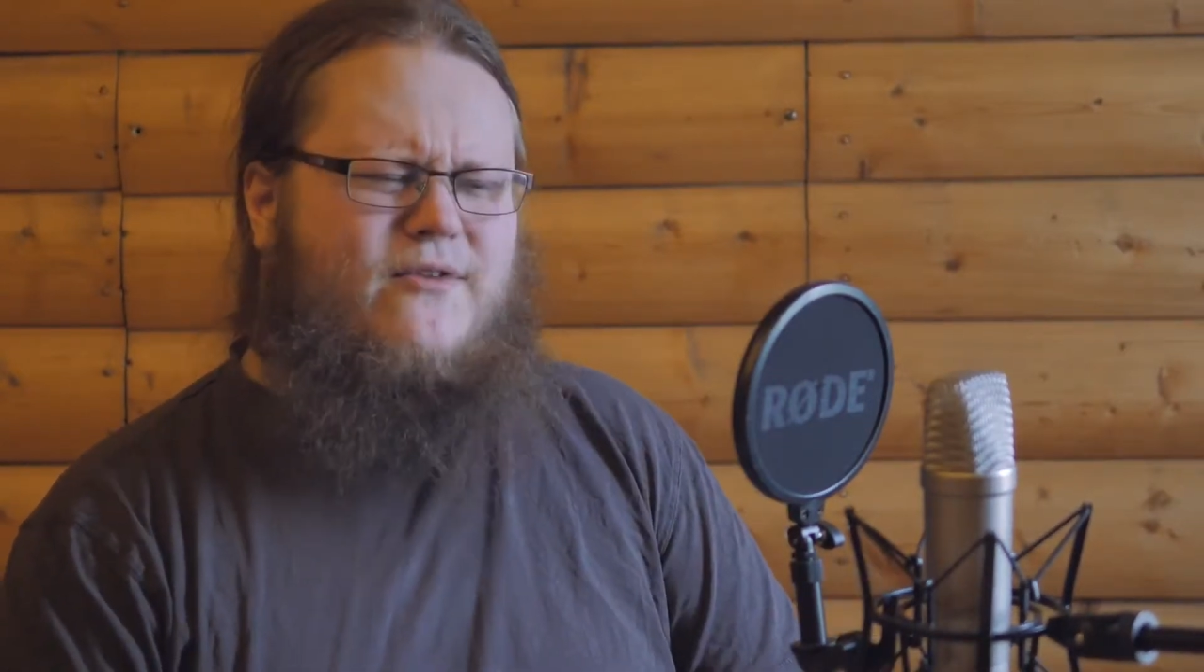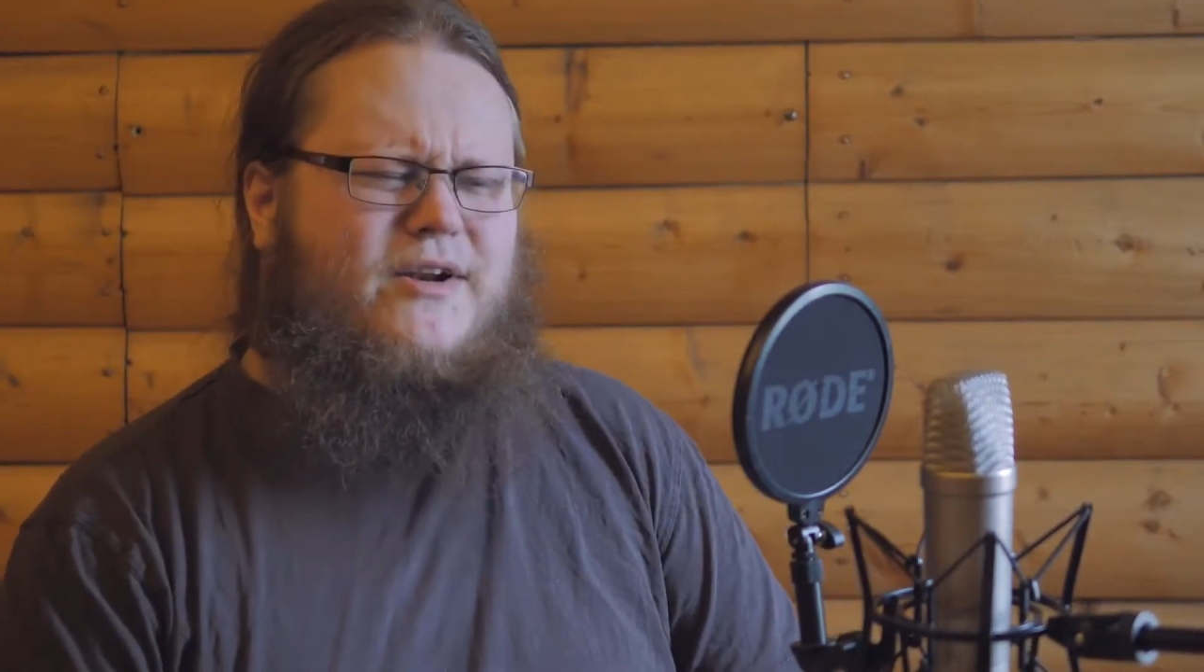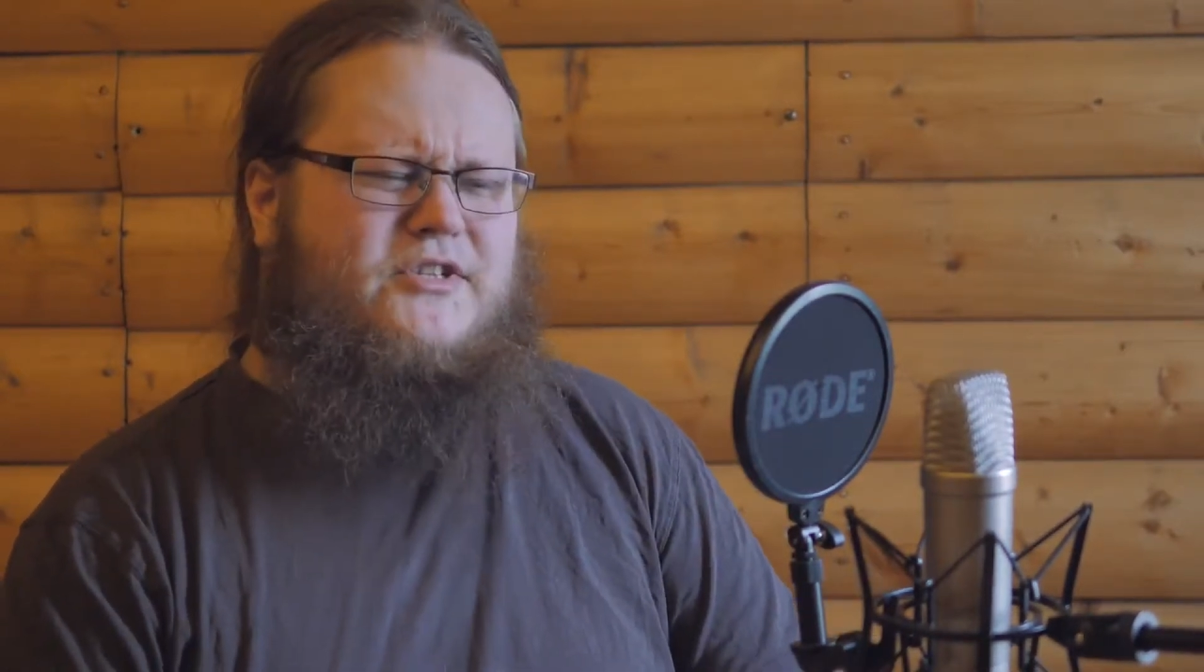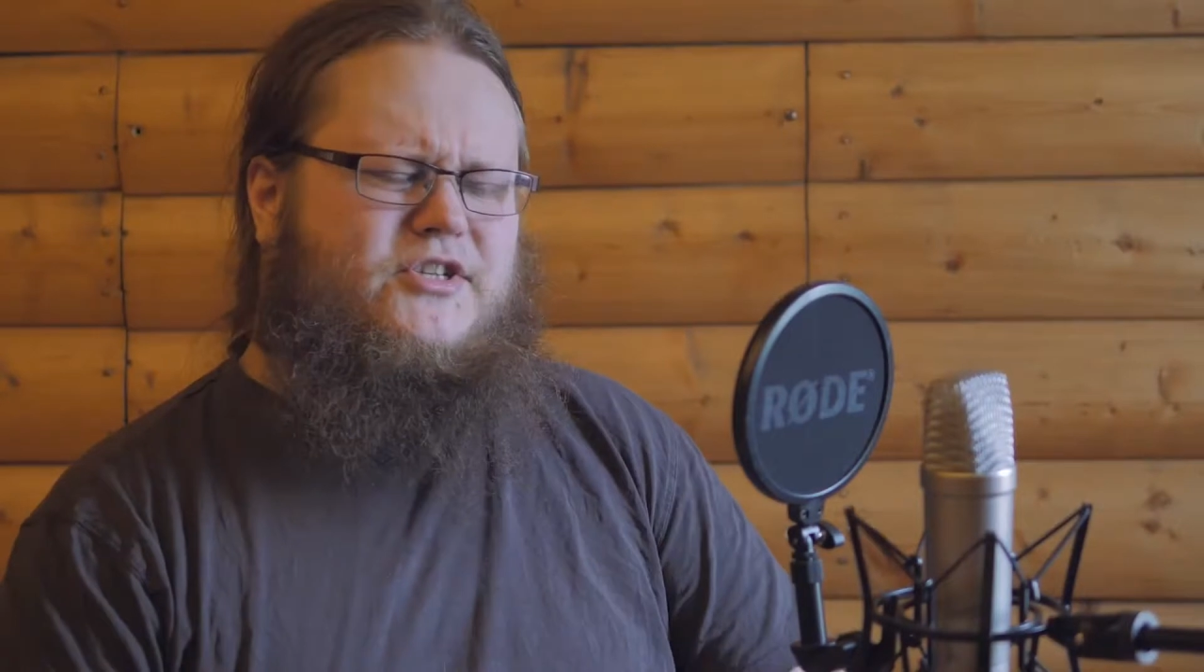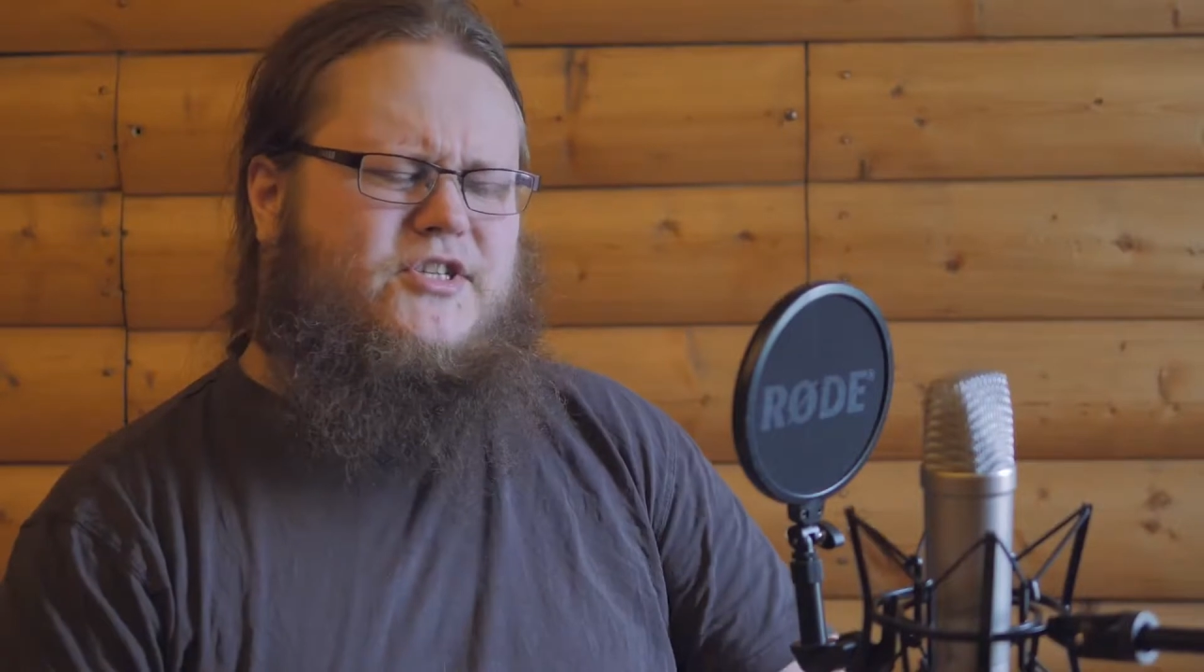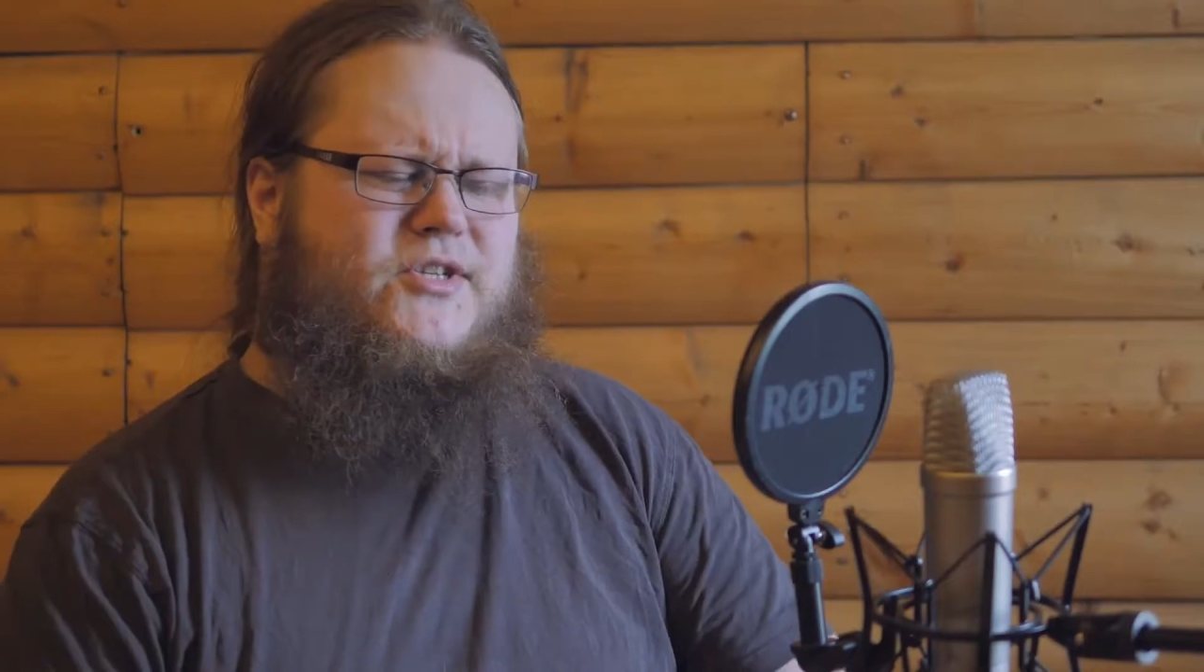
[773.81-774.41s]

when it just